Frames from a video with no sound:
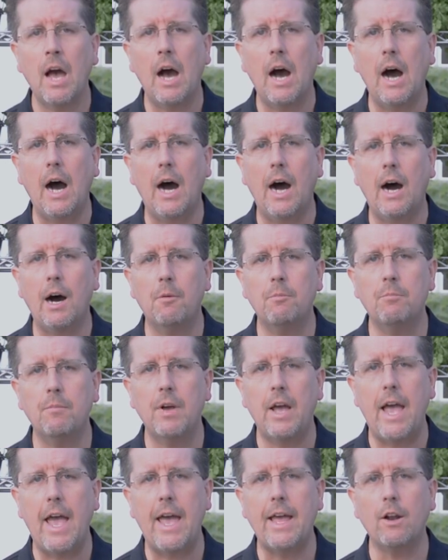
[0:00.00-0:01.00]

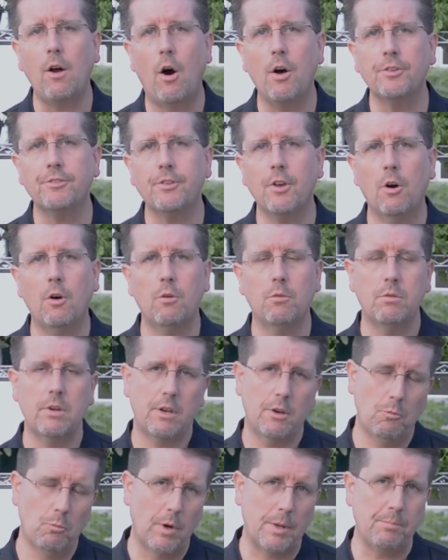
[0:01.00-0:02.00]
And also,
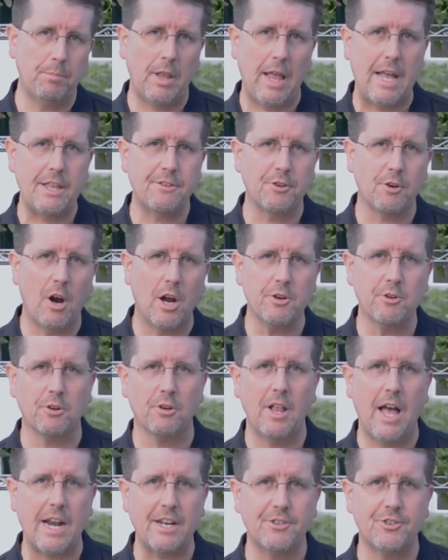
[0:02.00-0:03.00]
when plants are under
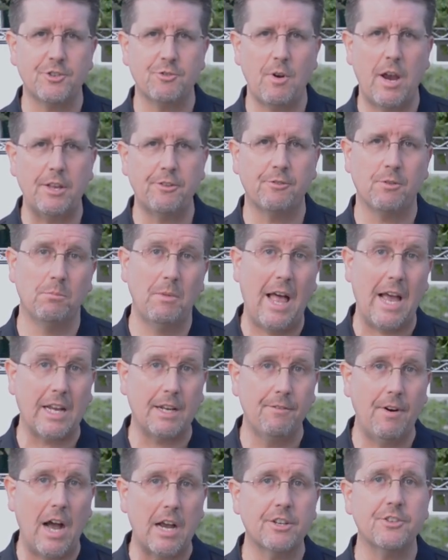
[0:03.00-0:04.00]
a lot of stress from lack
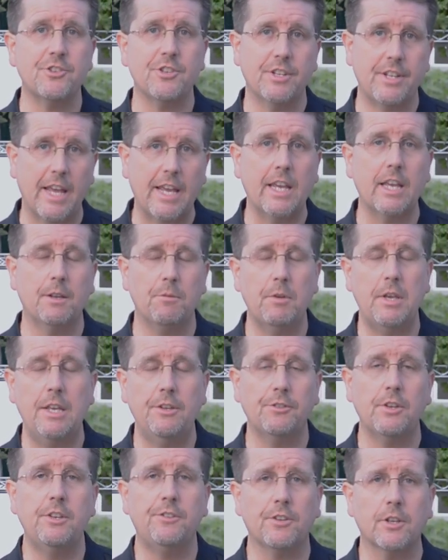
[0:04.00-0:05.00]
of oxygen, they can
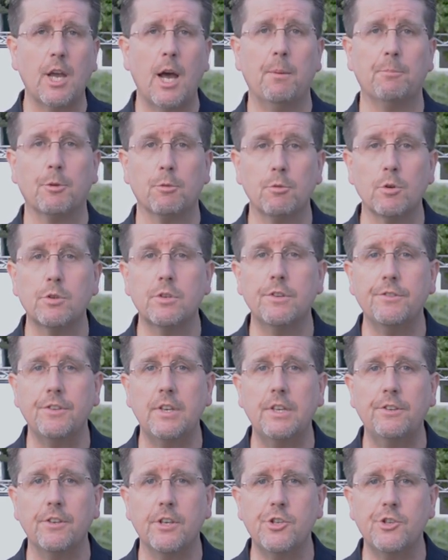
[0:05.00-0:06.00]
easily succumb to root
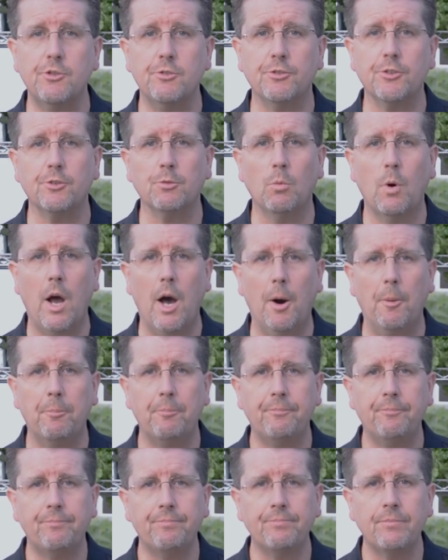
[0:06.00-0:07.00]
disease issues as well.
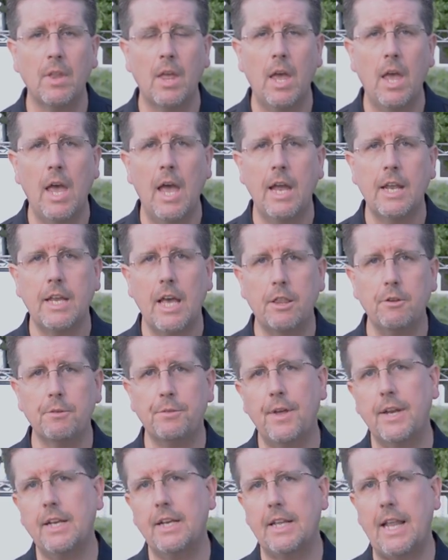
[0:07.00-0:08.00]
The other
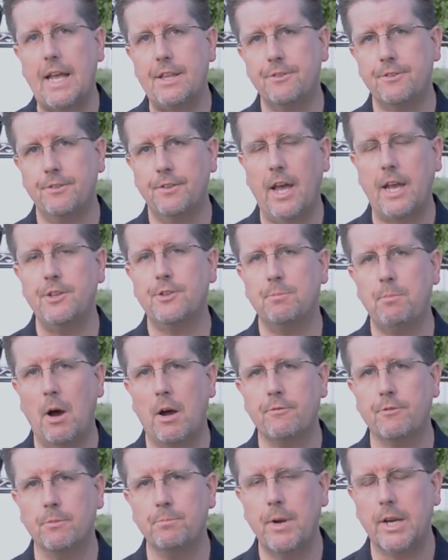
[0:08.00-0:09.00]
thing that's nice
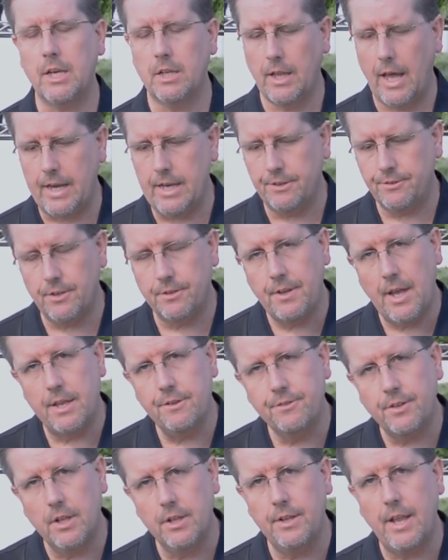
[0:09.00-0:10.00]
about vermiculite is it
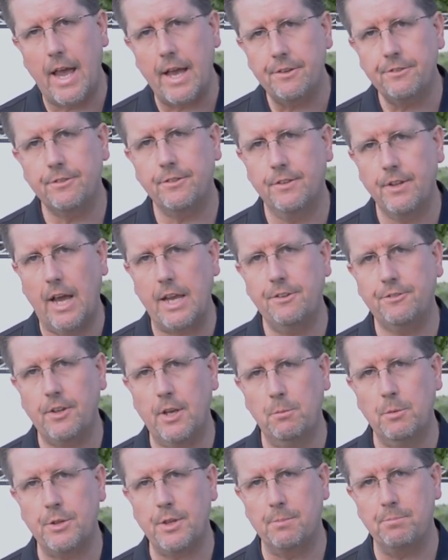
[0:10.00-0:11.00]
tends to nest
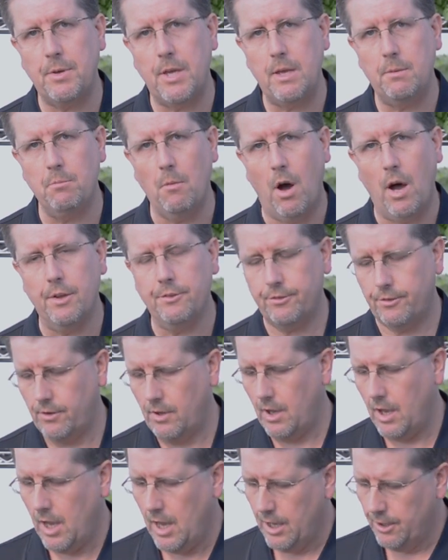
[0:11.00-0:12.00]
nicely with the peat moss.
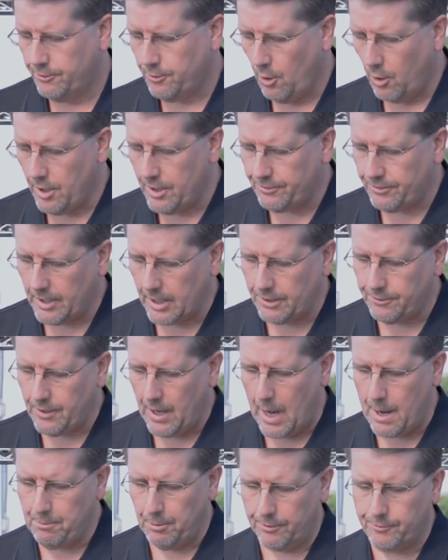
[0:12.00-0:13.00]
So as an
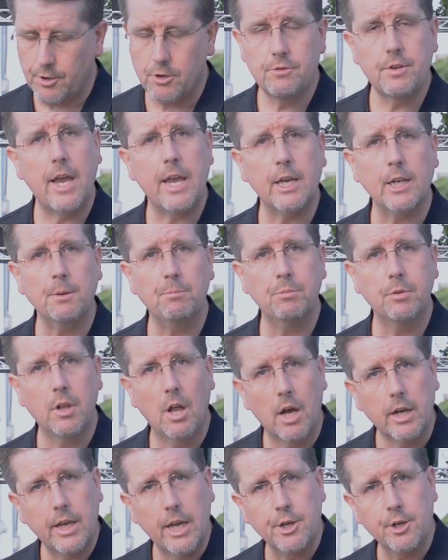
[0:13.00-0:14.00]
example, if you're taking a
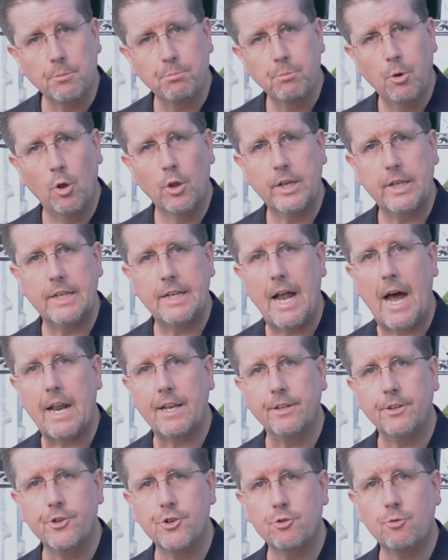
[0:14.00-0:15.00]
plug and you're pulling it
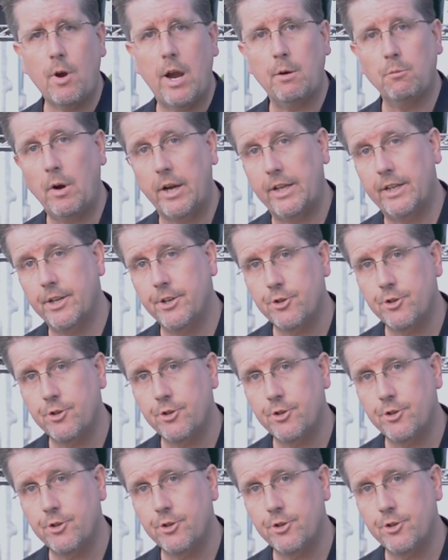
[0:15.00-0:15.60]
out of the tray ready to